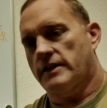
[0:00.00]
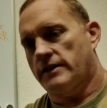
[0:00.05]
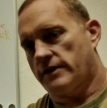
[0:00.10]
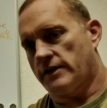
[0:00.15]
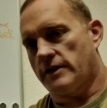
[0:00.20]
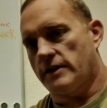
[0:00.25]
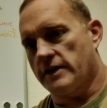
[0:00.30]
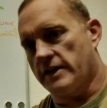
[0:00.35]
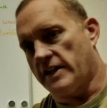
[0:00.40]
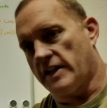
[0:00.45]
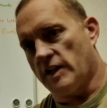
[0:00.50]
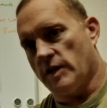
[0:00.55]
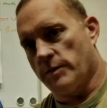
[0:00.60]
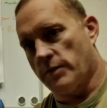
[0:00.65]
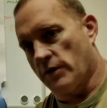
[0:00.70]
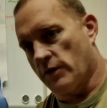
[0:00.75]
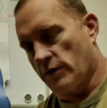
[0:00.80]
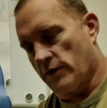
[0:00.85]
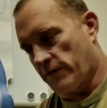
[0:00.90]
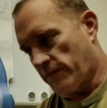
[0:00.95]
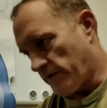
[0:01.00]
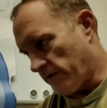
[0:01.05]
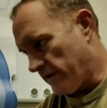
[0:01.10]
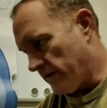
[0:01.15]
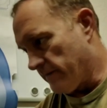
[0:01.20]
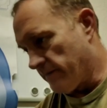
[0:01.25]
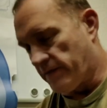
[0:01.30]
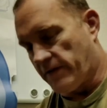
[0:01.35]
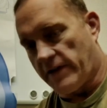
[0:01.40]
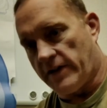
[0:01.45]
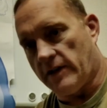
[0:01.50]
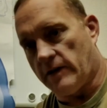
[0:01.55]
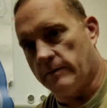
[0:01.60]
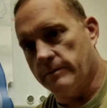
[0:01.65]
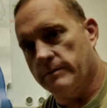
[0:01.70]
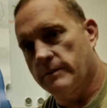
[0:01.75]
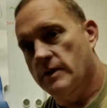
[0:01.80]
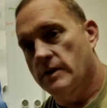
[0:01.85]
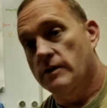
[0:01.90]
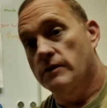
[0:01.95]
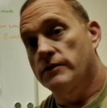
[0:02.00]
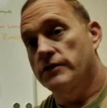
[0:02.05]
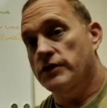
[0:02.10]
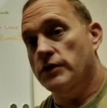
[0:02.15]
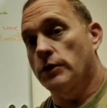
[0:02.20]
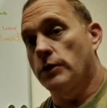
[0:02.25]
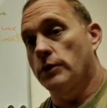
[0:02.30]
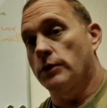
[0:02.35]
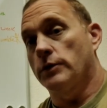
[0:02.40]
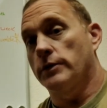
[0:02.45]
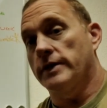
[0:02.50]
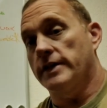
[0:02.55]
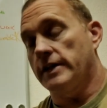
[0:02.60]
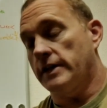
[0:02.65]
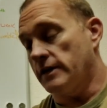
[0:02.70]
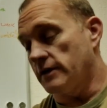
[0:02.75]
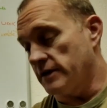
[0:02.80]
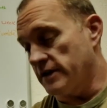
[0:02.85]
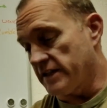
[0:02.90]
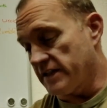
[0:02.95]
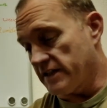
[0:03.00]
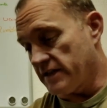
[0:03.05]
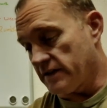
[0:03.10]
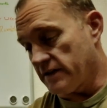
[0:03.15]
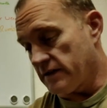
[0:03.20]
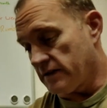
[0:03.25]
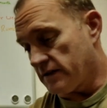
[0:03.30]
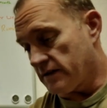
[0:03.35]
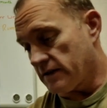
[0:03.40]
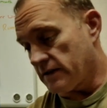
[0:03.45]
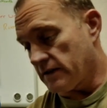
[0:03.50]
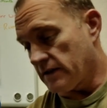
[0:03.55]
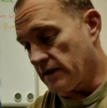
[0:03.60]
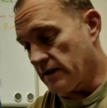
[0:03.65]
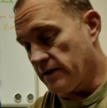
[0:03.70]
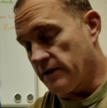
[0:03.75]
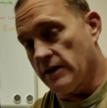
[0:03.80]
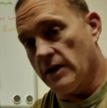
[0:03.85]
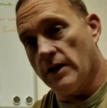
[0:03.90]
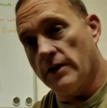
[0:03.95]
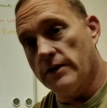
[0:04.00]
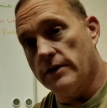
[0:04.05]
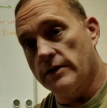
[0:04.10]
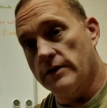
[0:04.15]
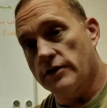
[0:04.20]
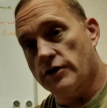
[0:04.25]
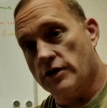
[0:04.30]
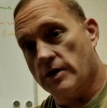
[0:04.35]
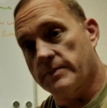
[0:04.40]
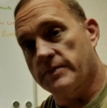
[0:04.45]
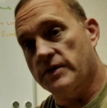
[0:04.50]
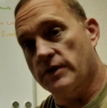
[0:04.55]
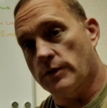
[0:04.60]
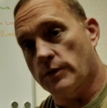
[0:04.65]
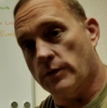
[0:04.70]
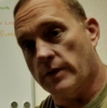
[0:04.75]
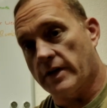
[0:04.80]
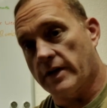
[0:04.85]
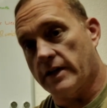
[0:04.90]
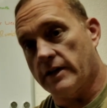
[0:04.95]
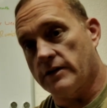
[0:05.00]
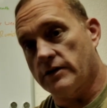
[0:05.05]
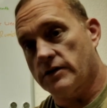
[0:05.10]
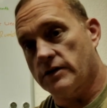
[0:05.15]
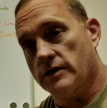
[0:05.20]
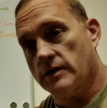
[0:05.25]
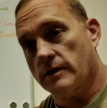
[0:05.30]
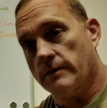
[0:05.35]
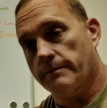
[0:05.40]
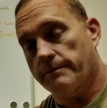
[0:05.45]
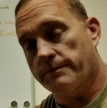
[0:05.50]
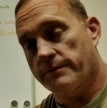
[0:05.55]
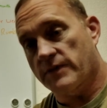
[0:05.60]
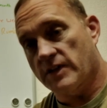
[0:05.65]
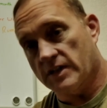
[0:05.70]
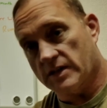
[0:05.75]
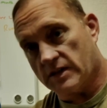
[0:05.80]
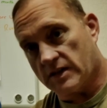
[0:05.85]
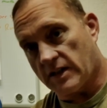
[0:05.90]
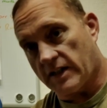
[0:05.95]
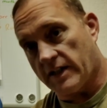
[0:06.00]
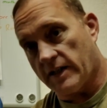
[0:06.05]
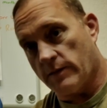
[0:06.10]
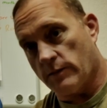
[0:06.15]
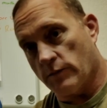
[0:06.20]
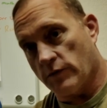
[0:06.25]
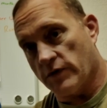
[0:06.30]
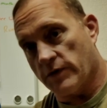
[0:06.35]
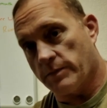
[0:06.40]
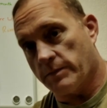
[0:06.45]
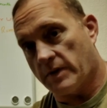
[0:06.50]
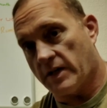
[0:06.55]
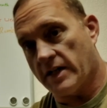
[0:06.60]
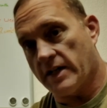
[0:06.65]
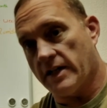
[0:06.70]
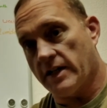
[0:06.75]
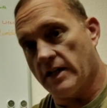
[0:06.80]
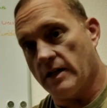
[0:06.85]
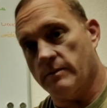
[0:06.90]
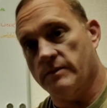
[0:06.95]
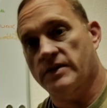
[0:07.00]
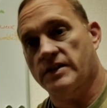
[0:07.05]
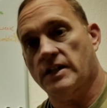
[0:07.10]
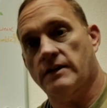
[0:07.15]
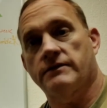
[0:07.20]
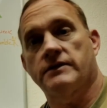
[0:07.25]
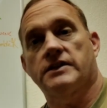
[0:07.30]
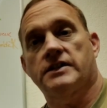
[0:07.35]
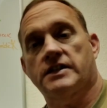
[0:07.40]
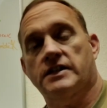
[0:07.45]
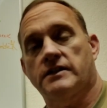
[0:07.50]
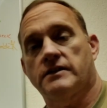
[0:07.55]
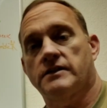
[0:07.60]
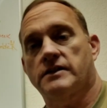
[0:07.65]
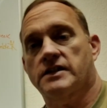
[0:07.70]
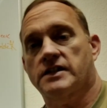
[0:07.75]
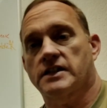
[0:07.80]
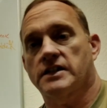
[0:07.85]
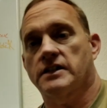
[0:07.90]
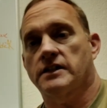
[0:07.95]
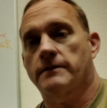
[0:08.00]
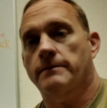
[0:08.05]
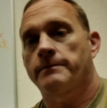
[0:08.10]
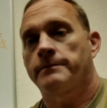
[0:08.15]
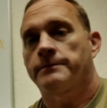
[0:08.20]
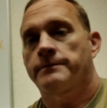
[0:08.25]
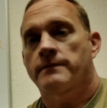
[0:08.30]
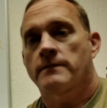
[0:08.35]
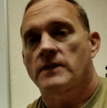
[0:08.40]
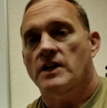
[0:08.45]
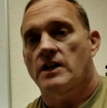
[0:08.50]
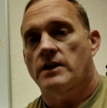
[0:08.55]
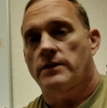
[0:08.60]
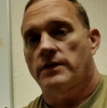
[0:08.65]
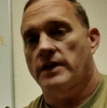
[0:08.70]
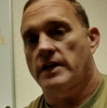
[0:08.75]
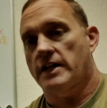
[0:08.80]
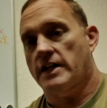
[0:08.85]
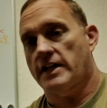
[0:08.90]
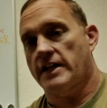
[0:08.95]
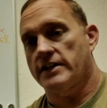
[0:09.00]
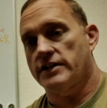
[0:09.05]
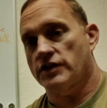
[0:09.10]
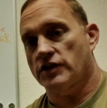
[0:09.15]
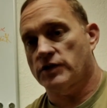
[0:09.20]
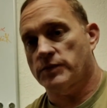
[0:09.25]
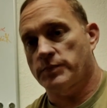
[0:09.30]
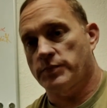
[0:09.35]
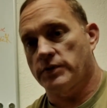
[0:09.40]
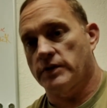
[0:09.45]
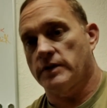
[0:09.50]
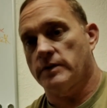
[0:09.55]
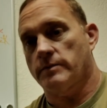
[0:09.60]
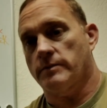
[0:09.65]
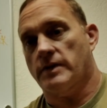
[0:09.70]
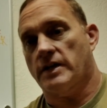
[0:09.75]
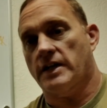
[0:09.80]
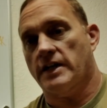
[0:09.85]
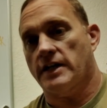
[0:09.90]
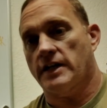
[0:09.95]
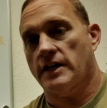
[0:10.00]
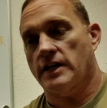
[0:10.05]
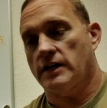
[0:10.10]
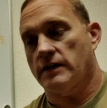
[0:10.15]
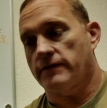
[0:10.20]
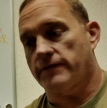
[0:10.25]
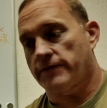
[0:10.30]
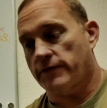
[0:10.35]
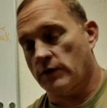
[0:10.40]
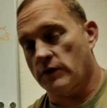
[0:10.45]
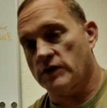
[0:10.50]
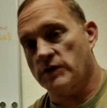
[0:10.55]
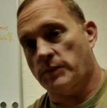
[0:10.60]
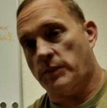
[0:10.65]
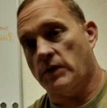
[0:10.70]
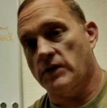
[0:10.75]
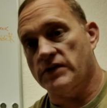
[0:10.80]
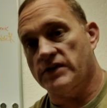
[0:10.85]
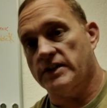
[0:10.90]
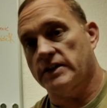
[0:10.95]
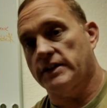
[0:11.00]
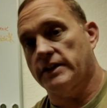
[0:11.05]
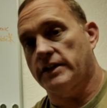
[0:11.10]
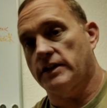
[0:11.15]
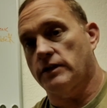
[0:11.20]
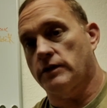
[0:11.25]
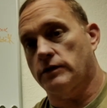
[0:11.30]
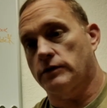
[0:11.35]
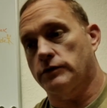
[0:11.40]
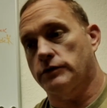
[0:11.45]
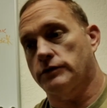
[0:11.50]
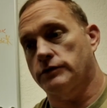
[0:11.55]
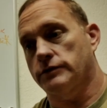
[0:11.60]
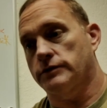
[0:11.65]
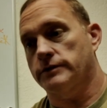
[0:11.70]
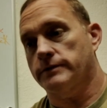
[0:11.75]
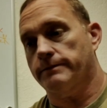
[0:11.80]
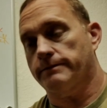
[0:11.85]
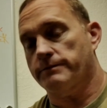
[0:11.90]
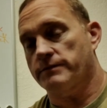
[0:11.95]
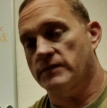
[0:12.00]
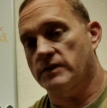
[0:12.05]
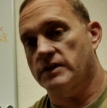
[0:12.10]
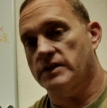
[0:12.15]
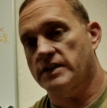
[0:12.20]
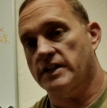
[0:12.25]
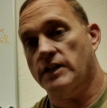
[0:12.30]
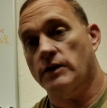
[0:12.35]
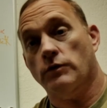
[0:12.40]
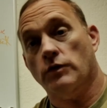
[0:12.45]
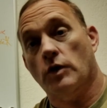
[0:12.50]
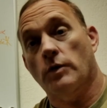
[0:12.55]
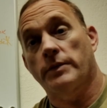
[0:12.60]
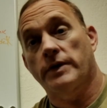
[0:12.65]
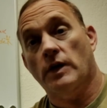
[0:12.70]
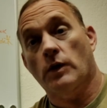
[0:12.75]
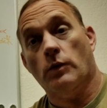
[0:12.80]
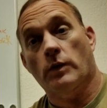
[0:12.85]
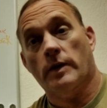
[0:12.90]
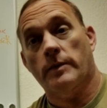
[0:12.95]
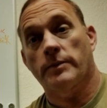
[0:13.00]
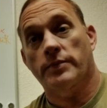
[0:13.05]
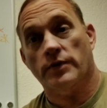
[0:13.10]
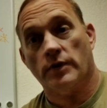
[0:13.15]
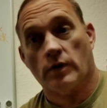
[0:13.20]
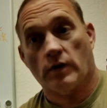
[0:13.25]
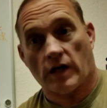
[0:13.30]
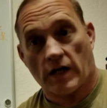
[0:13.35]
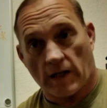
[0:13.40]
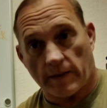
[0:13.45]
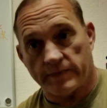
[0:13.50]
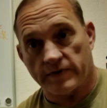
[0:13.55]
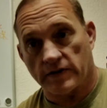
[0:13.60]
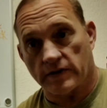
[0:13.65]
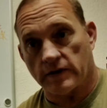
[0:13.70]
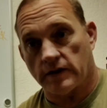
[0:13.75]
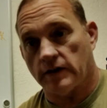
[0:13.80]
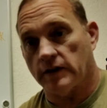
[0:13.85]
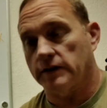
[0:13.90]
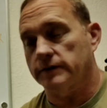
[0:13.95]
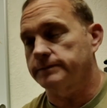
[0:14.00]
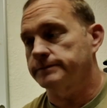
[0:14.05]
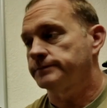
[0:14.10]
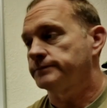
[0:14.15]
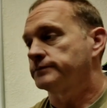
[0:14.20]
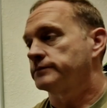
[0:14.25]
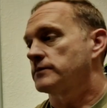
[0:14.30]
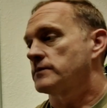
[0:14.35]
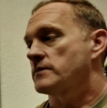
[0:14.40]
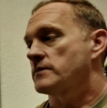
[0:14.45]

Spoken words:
Hey there, A-Bird Freedom Fam. So here it is, another trip to the range, this time with my M17 SIG that I just put my first personally owned SIG Romeo 1 Pro Optic on.